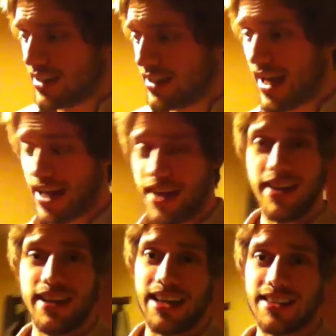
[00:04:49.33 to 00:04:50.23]
yeah,
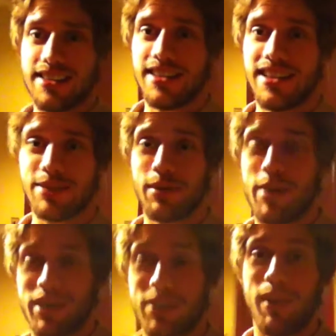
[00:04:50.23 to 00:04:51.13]
that's pretty
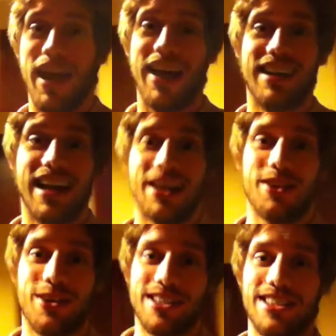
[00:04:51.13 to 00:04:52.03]
much the plan. And I
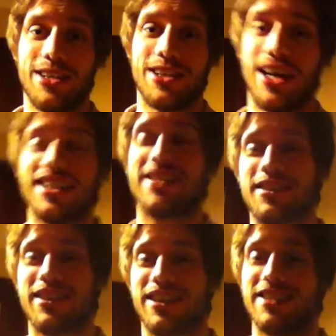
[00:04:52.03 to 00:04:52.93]
thought I'd tell you guys,
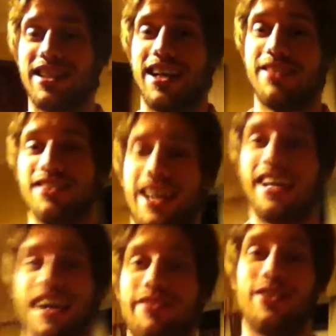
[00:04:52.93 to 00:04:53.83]
because I
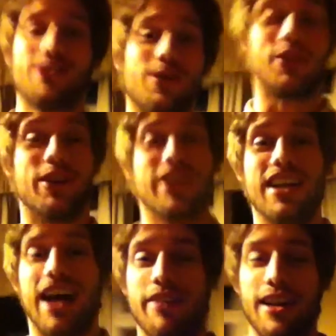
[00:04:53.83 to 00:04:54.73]
have not told you.
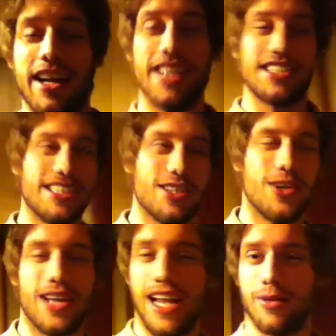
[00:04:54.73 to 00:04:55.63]
I haven't actually
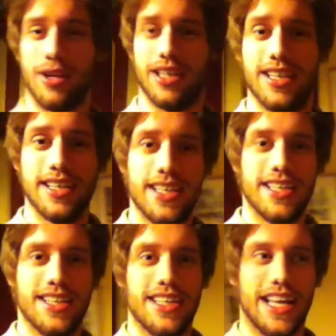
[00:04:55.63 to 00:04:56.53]
told anyone
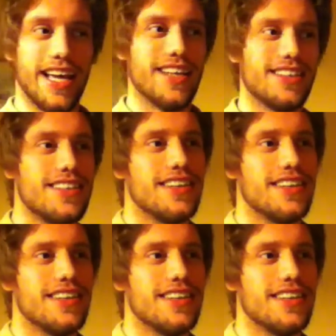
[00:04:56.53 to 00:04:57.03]
yet.